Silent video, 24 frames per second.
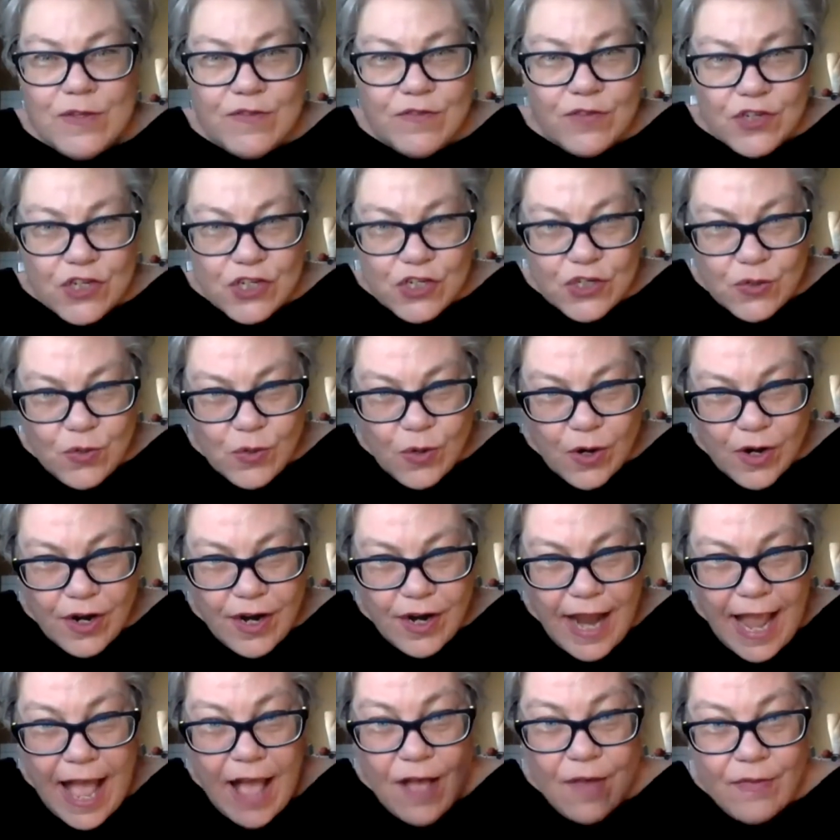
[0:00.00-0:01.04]
for sure
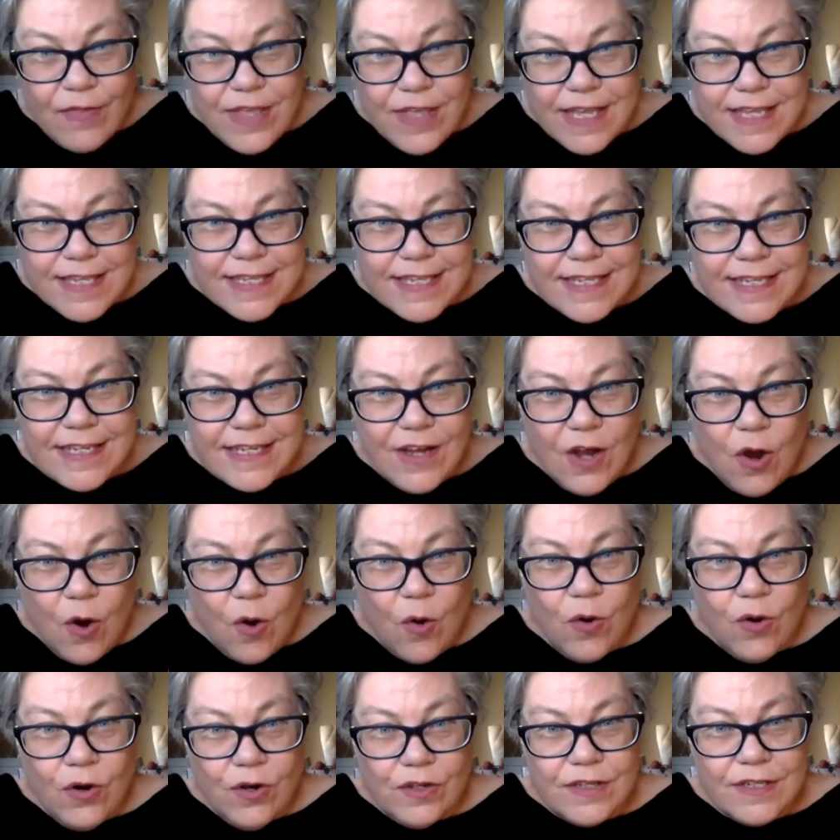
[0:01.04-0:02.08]
how these
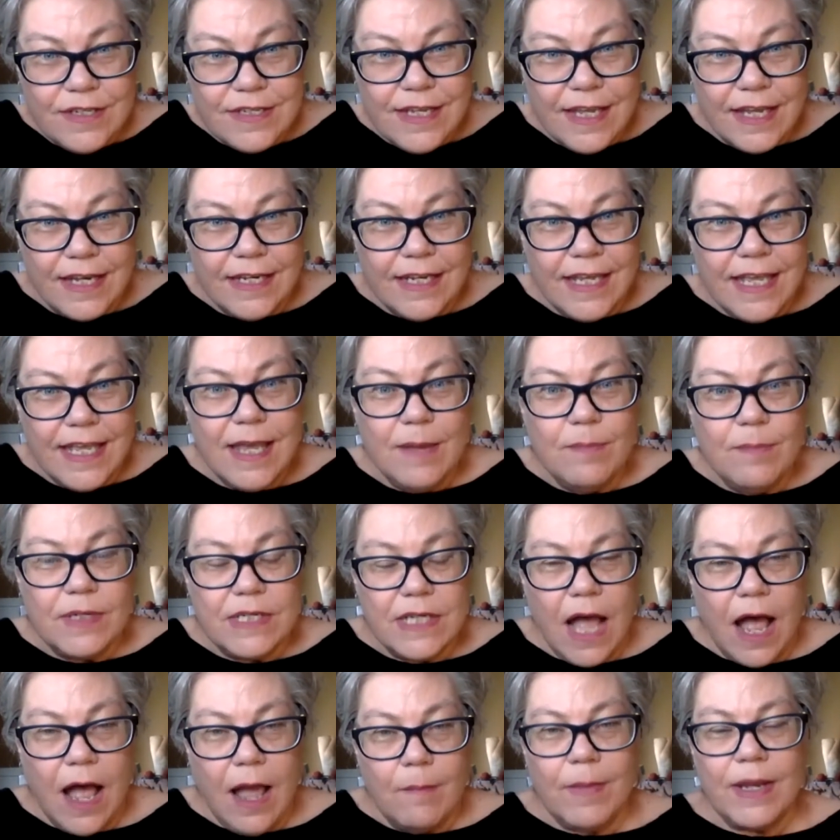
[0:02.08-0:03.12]
corals can keep
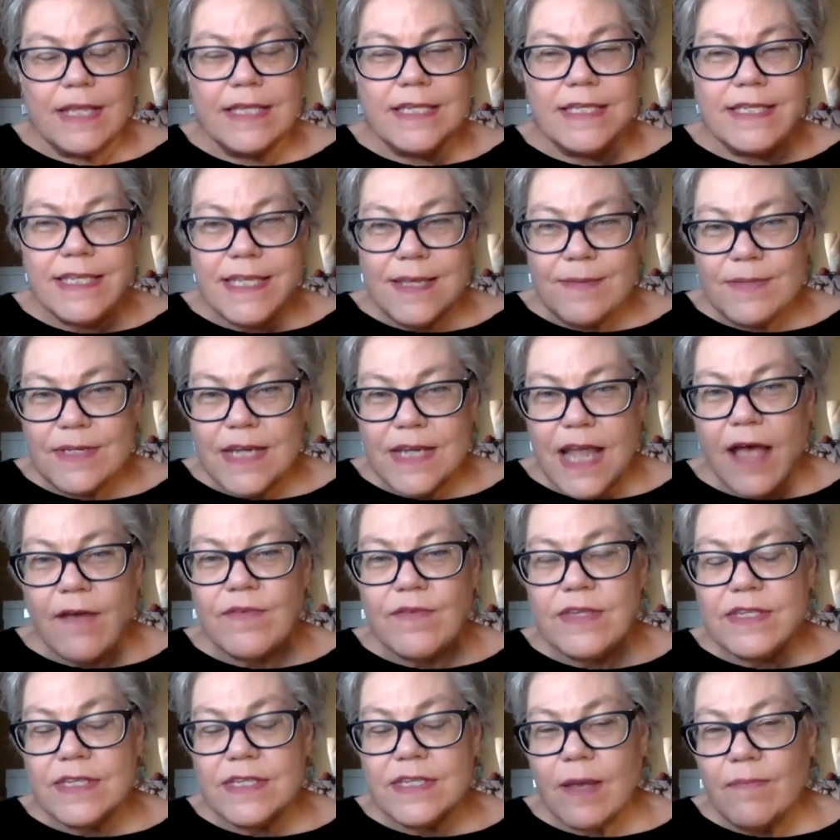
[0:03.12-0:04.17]
time, but it seems to have
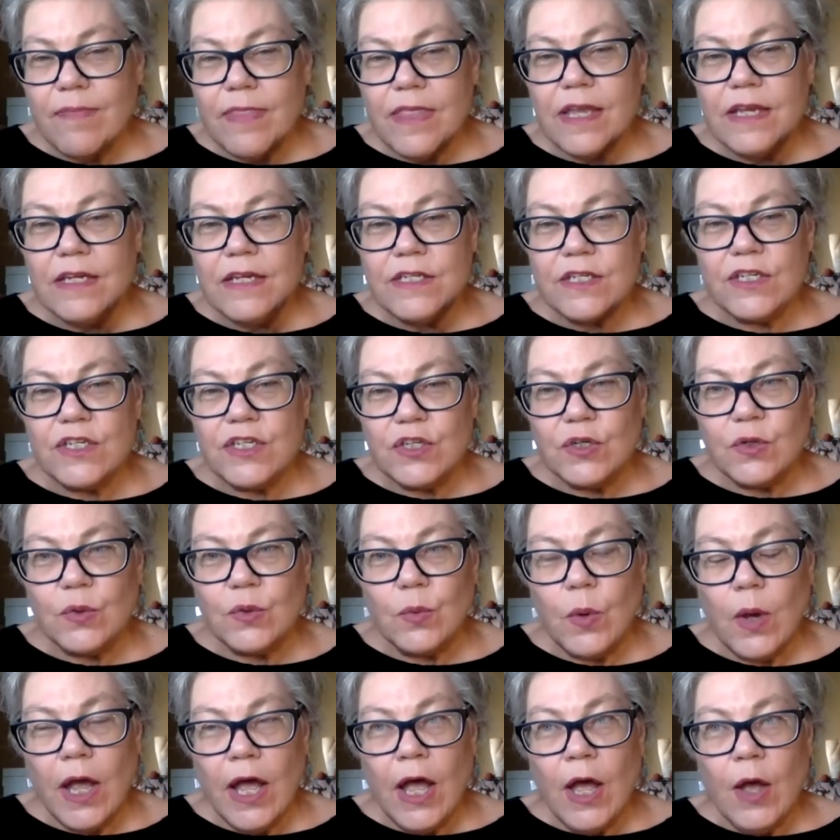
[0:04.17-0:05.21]
something to
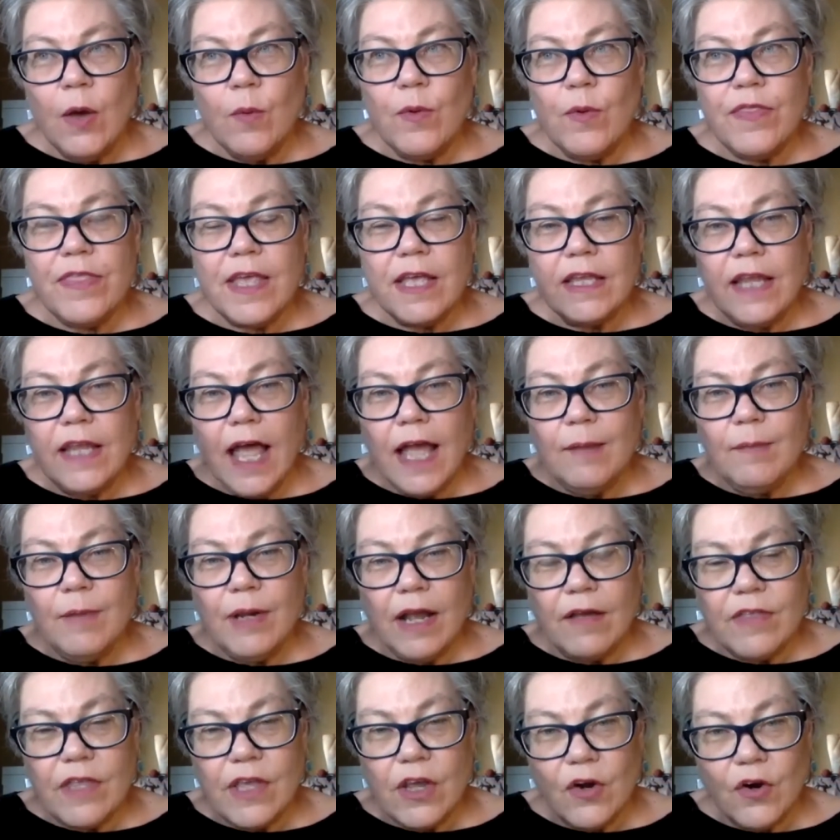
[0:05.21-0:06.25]
do with the alignment
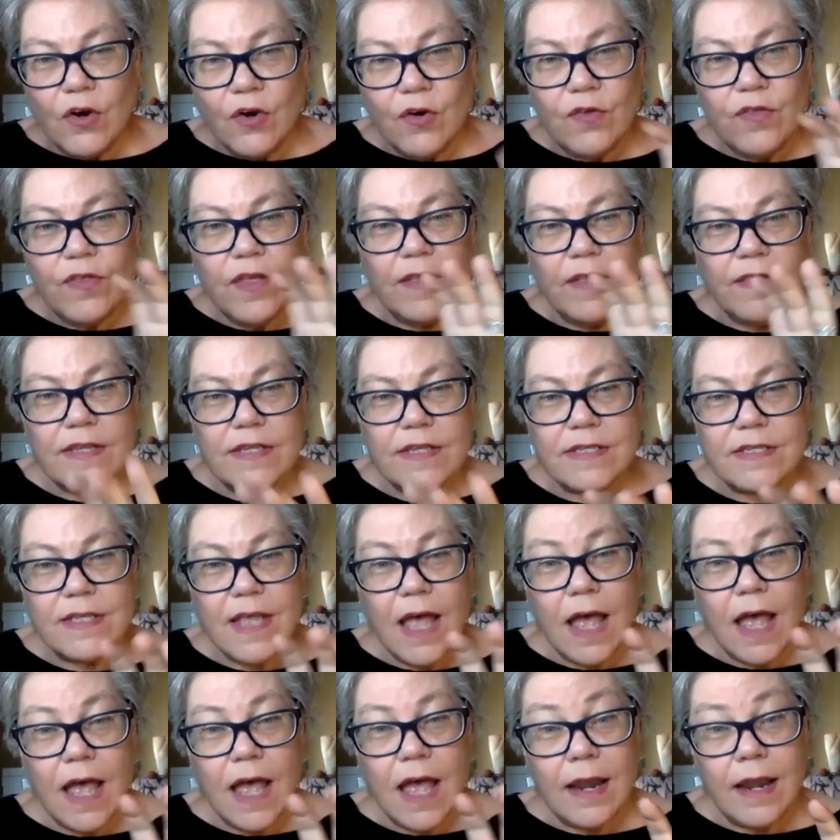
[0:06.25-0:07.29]
of the earth and the
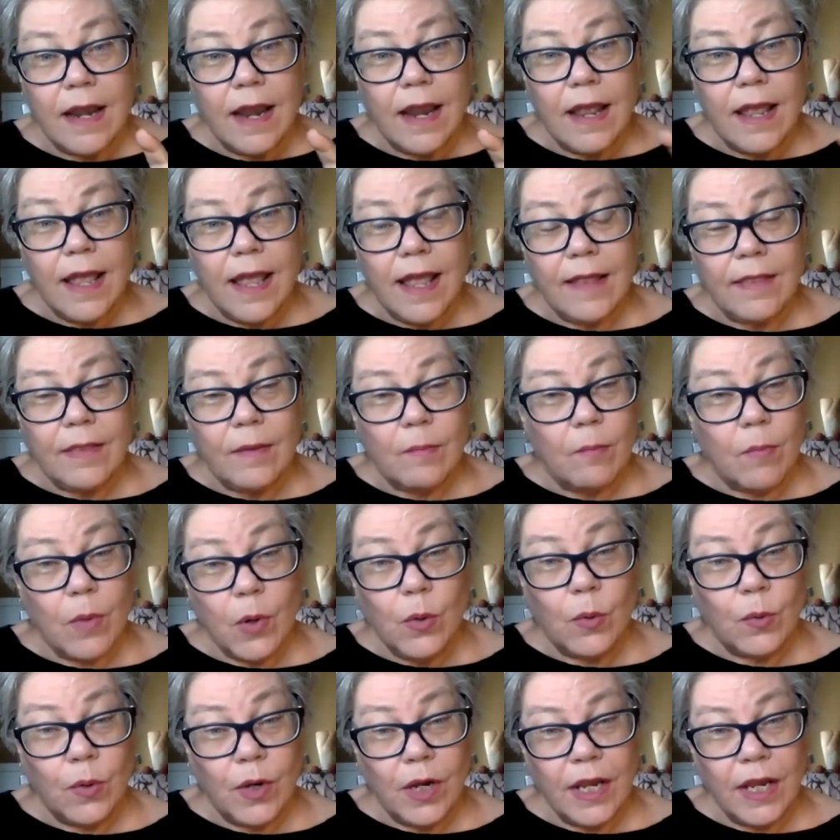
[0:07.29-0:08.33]
sun and the
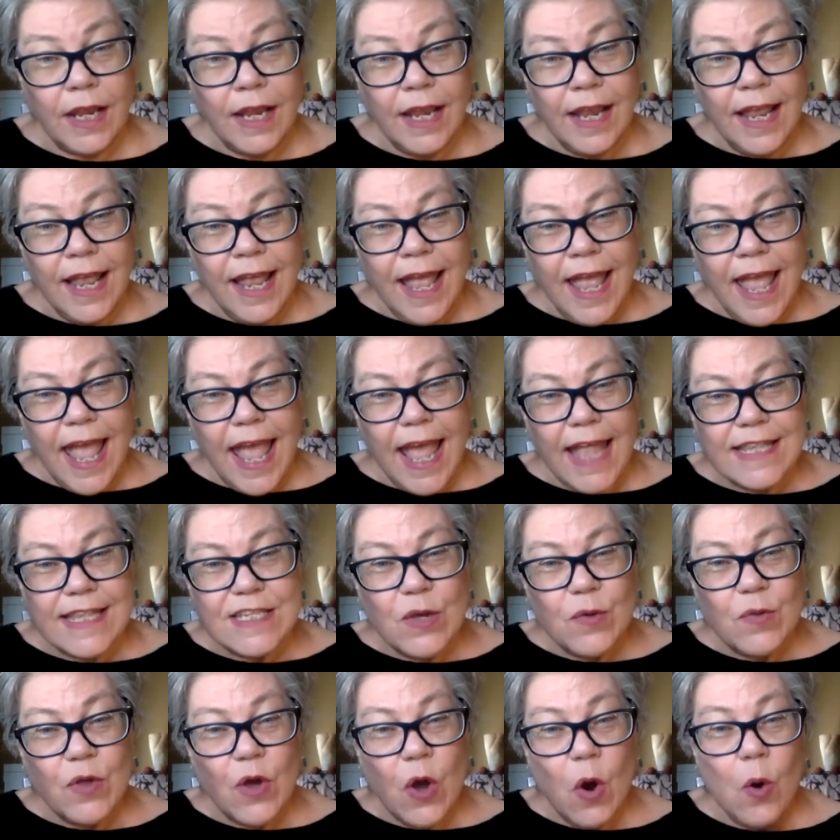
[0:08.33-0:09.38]
moon. And
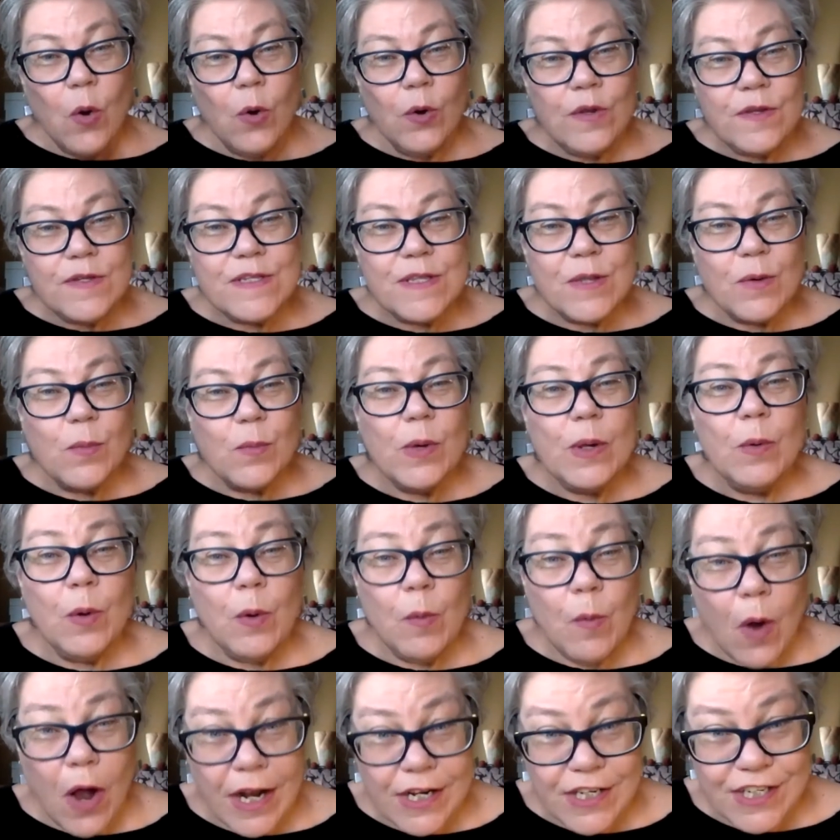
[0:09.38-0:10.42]
so the corals that we
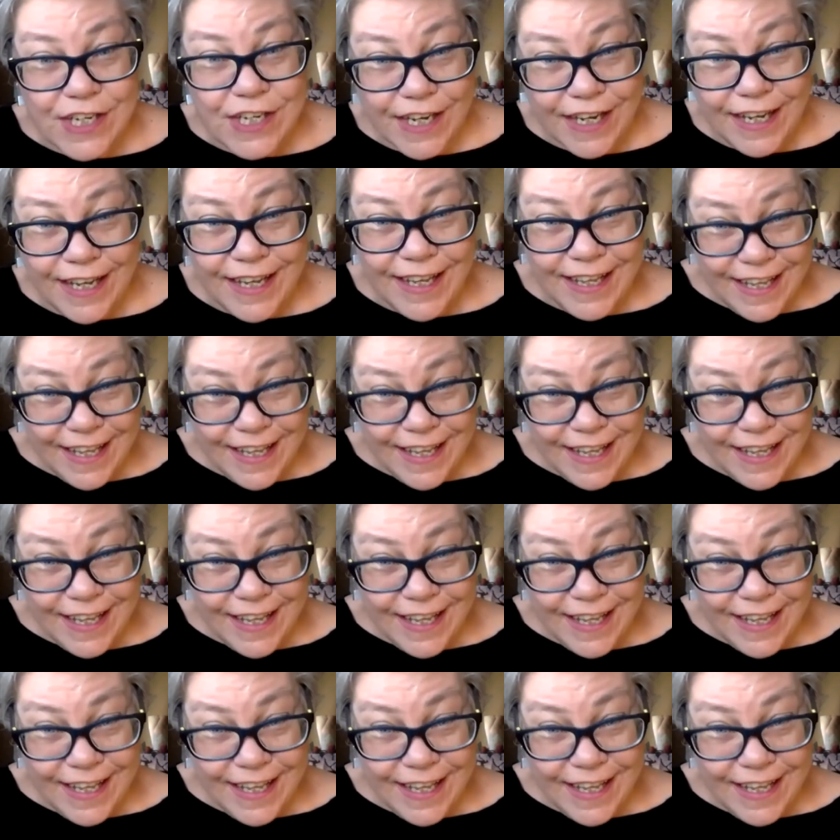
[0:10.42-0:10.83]
were watching,